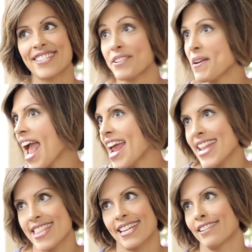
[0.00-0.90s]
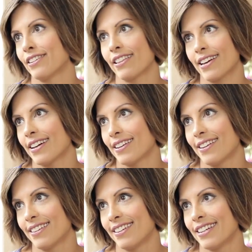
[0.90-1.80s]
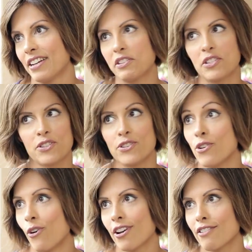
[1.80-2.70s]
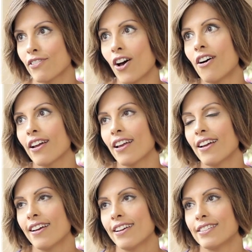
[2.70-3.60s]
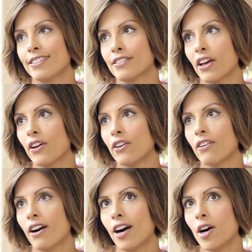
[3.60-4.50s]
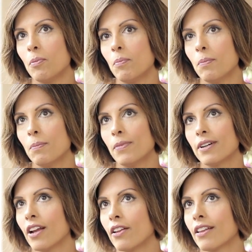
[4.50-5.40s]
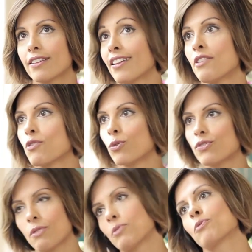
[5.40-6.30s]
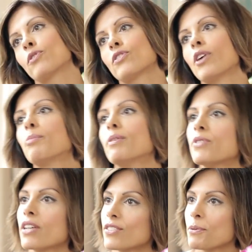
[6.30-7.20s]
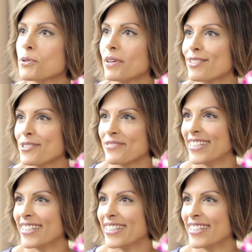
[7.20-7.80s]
do anything like right. that. Okay. You know, it's just not going to fly. So, um, you know, that, then of course they wouldn't want to open themselves up to any sort of